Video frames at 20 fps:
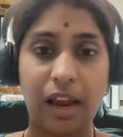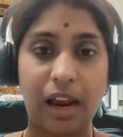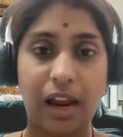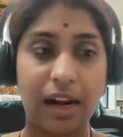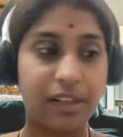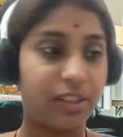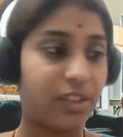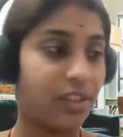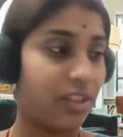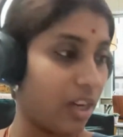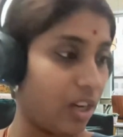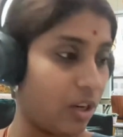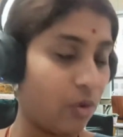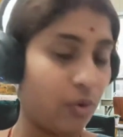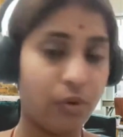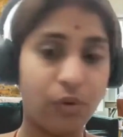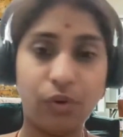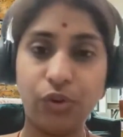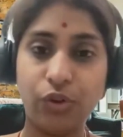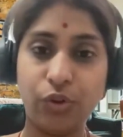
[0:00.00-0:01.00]
and
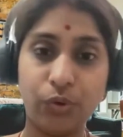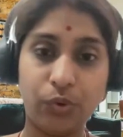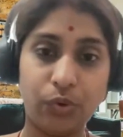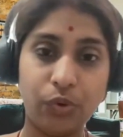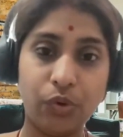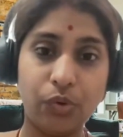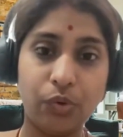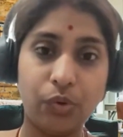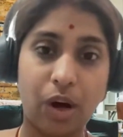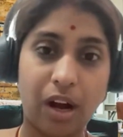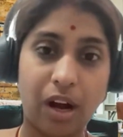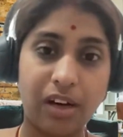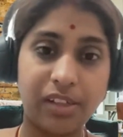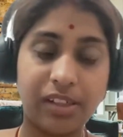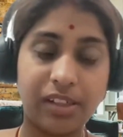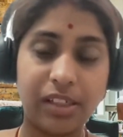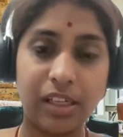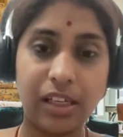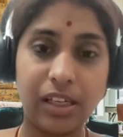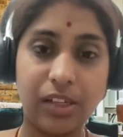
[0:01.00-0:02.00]
tuned to our
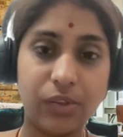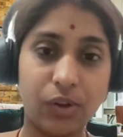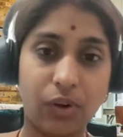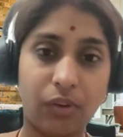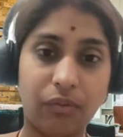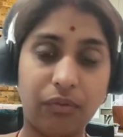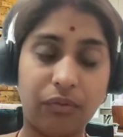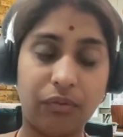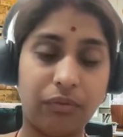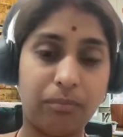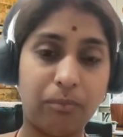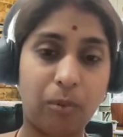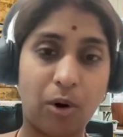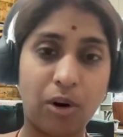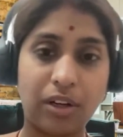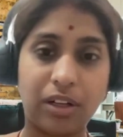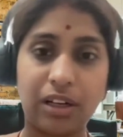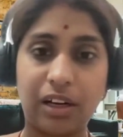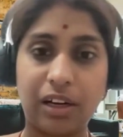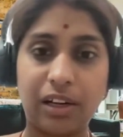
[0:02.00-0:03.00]
series of
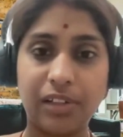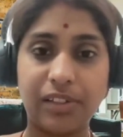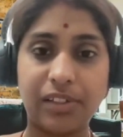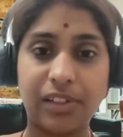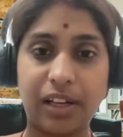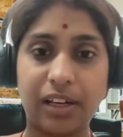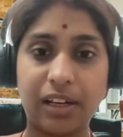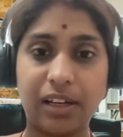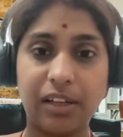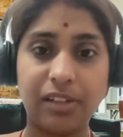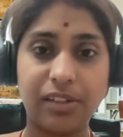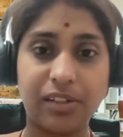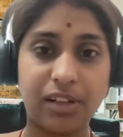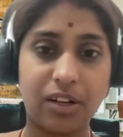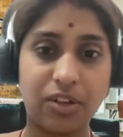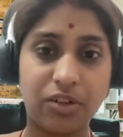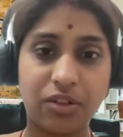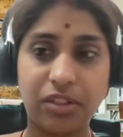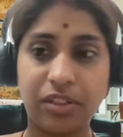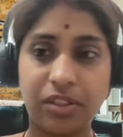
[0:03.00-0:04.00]
podcasts and
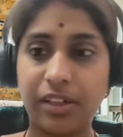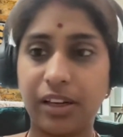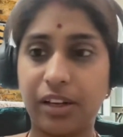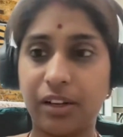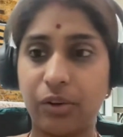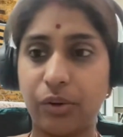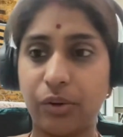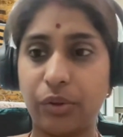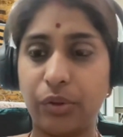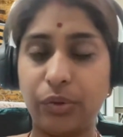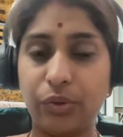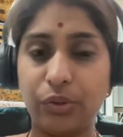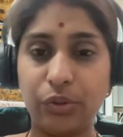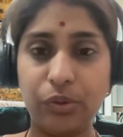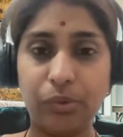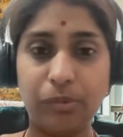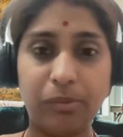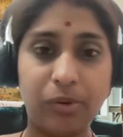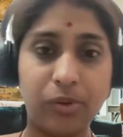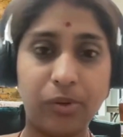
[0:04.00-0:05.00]
discussions here on
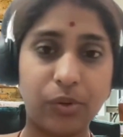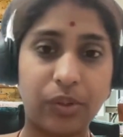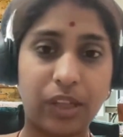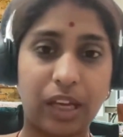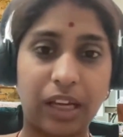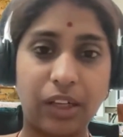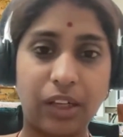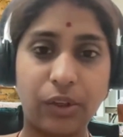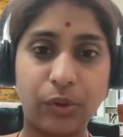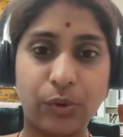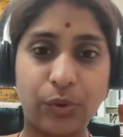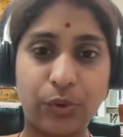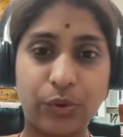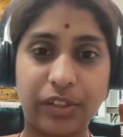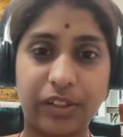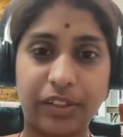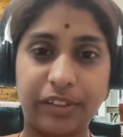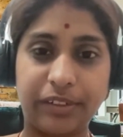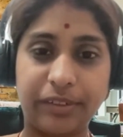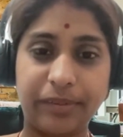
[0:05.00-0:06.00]
YouTube. So thank you,
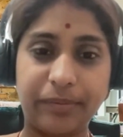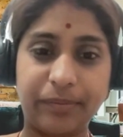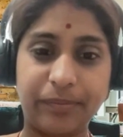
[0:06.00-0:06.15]
Sushant.